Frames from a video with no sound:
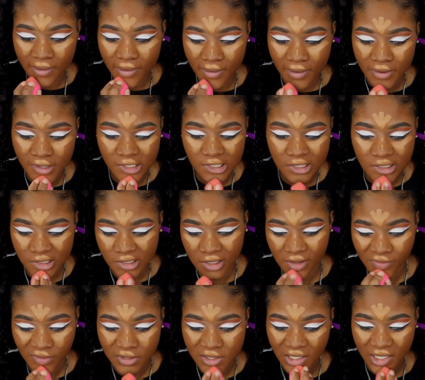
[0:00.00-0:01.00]
because this
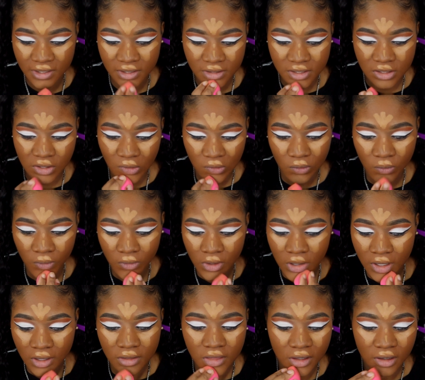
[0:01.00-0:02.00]
stuff is like so
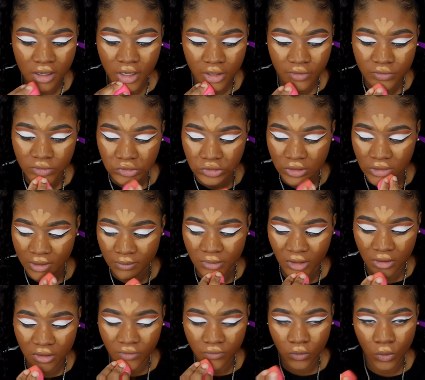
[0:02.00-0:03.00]
the coverage that I'm
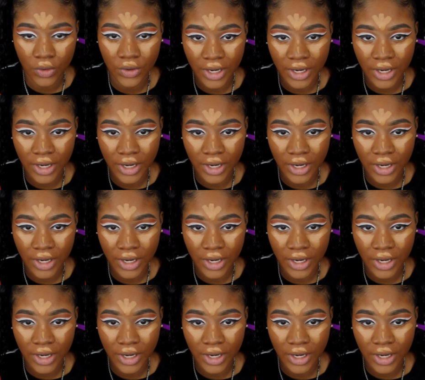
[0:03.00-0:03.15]
looking for.